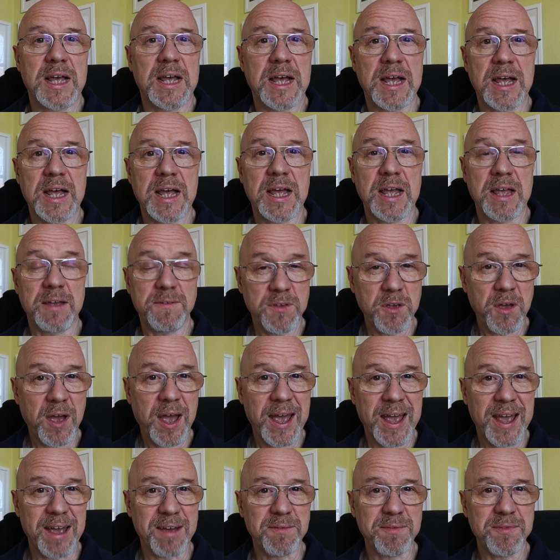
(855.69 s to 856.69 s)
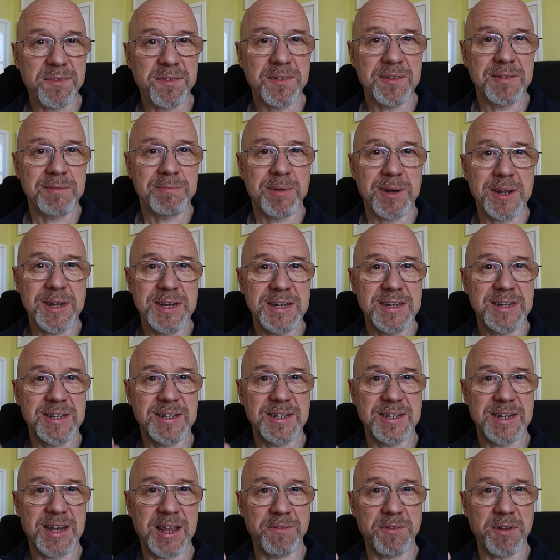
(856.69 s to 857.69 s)
Uh, if you have,
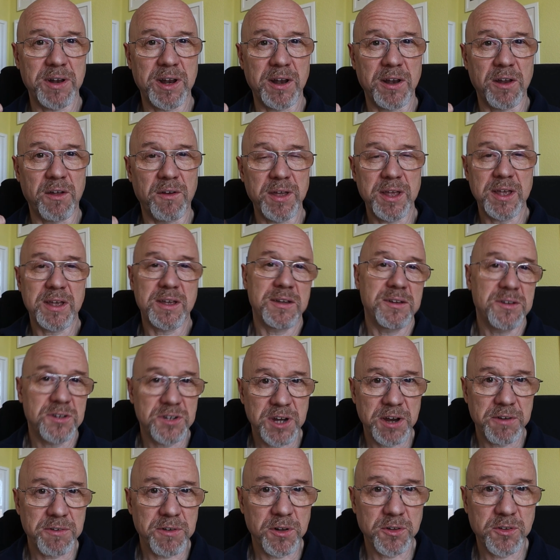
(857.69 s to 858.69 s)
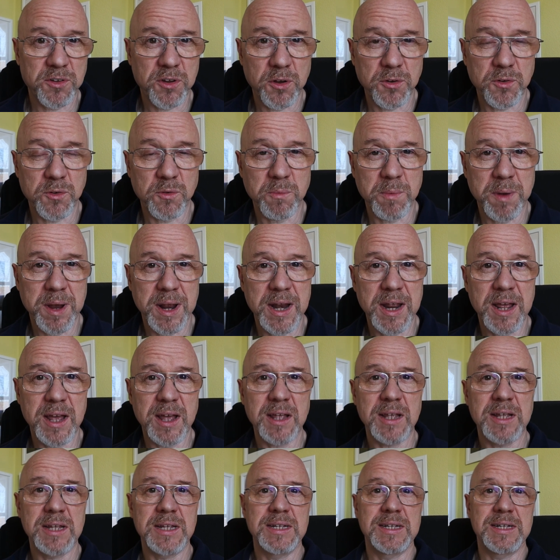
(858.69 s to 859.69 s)
please give it a like, share it on social
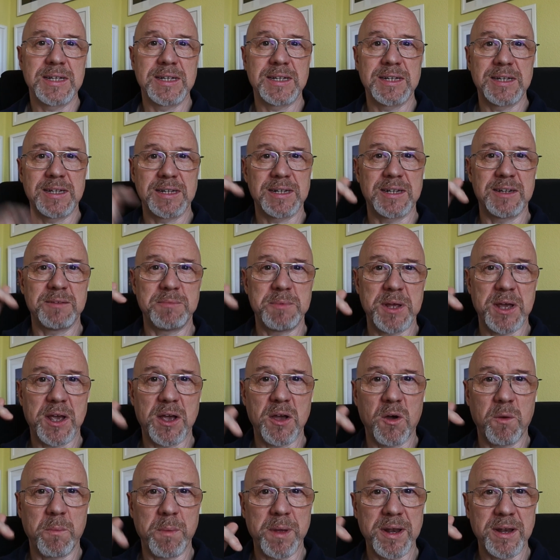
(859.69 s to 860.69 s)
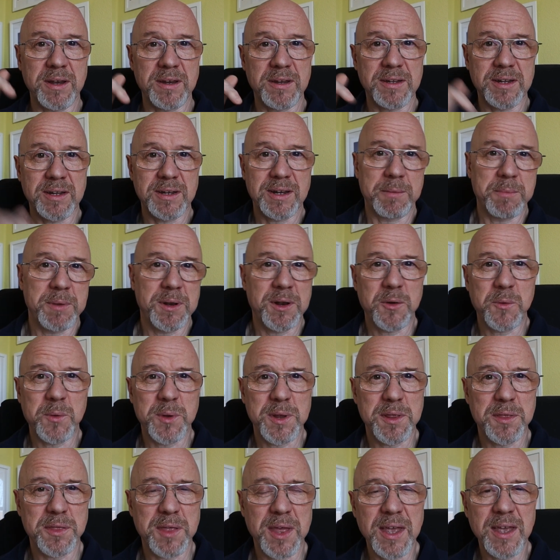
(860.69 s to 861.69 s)
media, leave me a comment, let me know
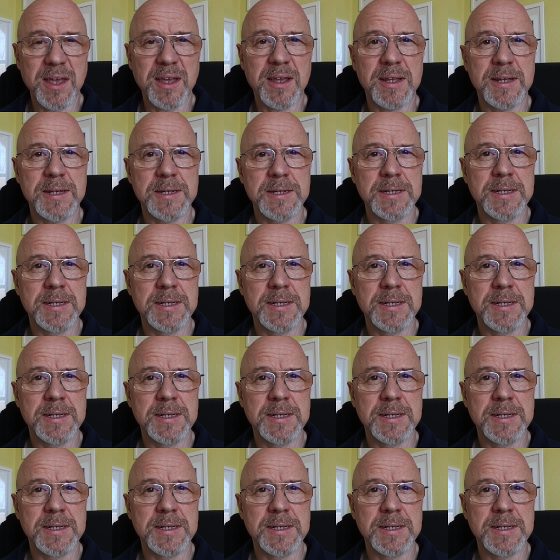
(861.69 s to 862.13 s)
what you think.